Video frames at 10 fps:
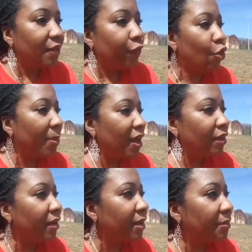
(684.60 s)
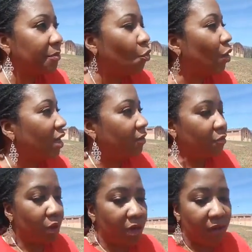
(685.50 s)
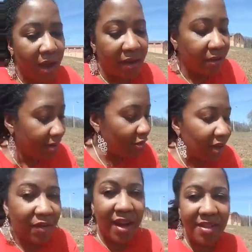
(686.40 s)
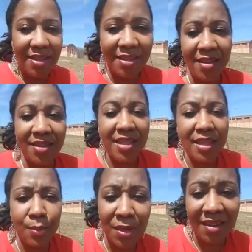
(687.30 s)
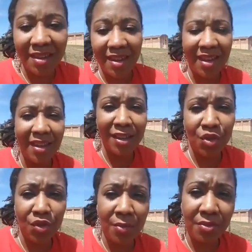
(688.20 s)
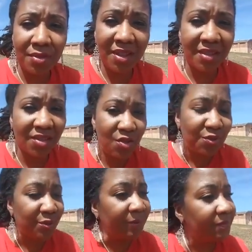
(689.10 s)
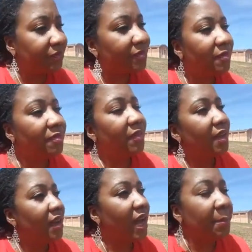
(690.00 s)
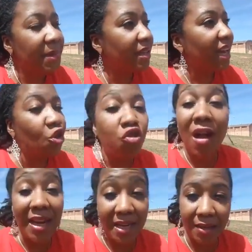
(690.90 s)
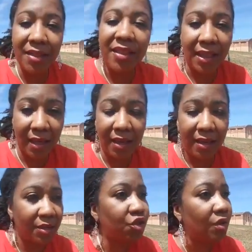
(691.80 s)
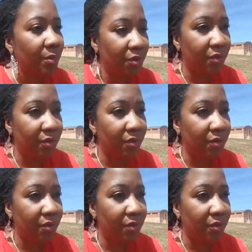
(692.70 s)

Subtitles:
about one of our sons has been getting in trouble in school. I mean, like chronically in trouble.